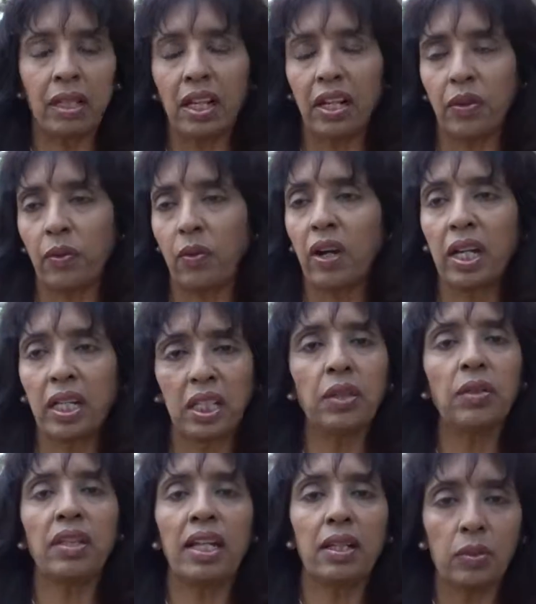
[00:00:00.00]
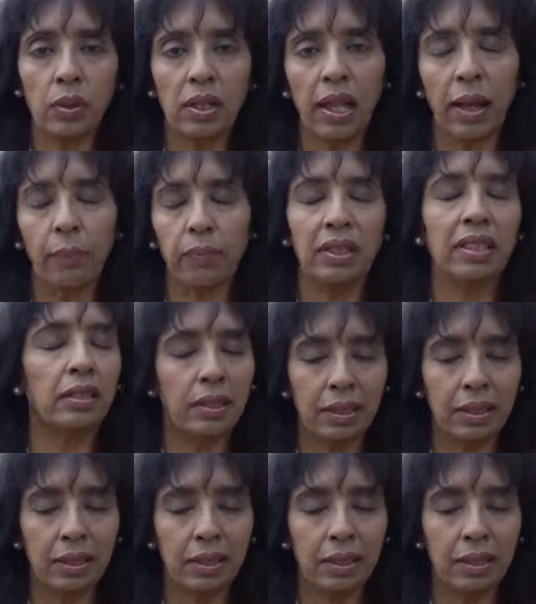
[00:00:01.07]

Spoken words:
No, I knew things will happen.